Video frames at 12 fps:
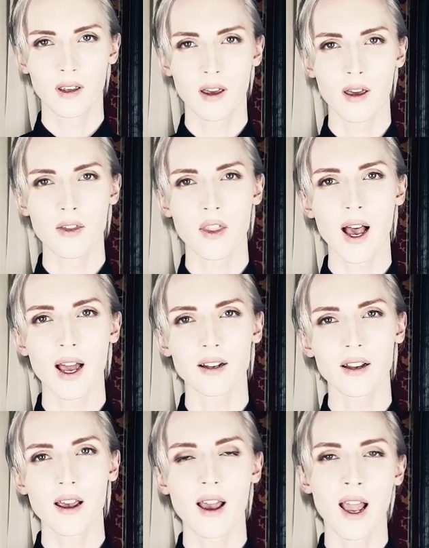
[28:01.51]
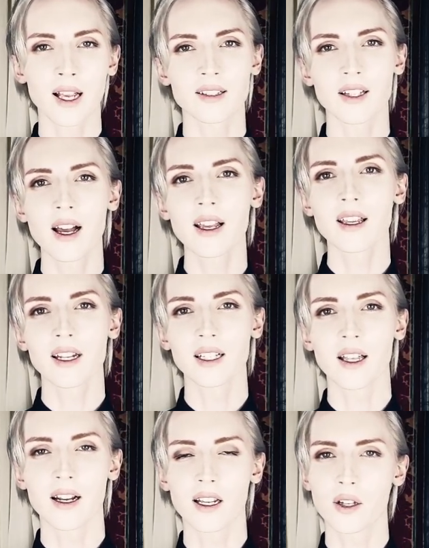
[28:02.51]
And that anxiety
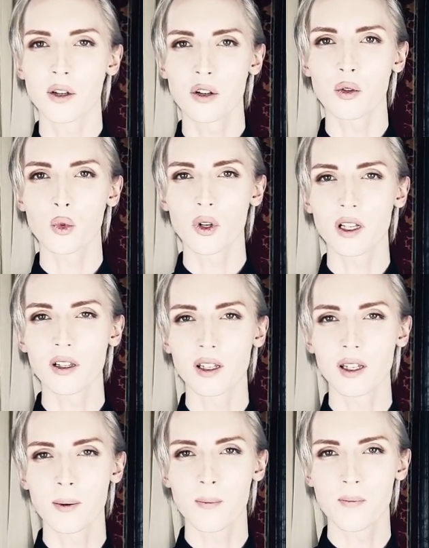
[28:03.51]
that I couldn't really